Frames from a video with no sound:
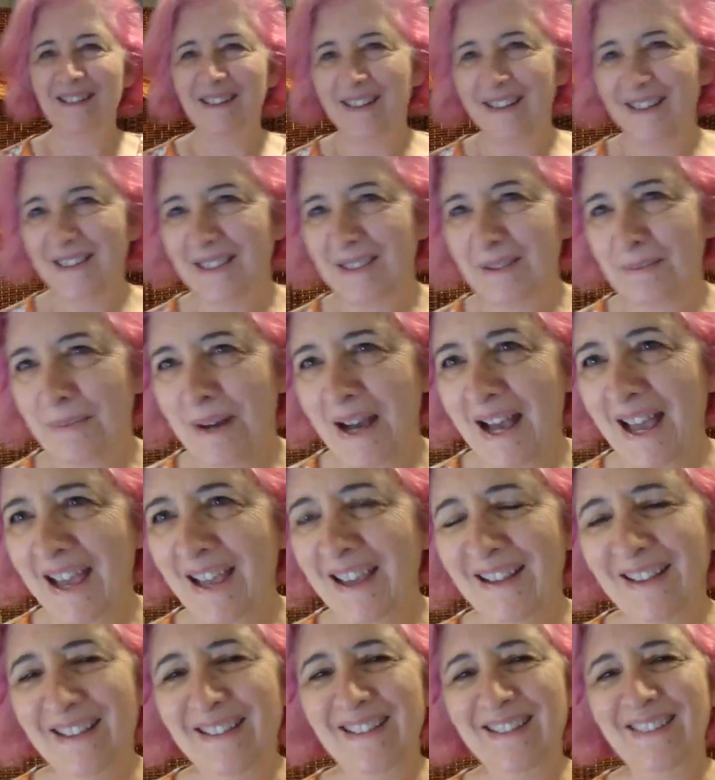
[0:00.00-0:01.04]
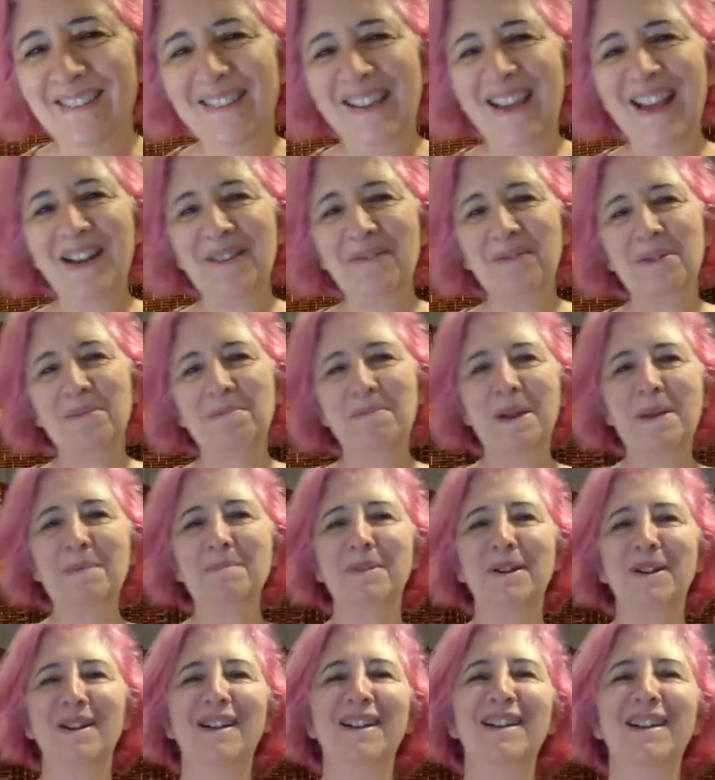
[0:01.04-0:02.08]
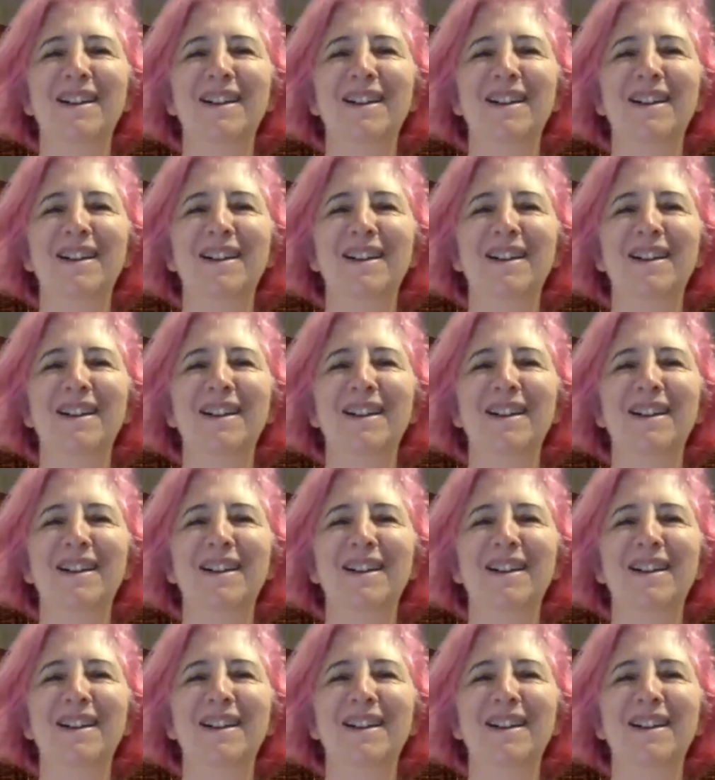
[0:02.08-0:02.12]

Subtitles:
Smile. Got to remember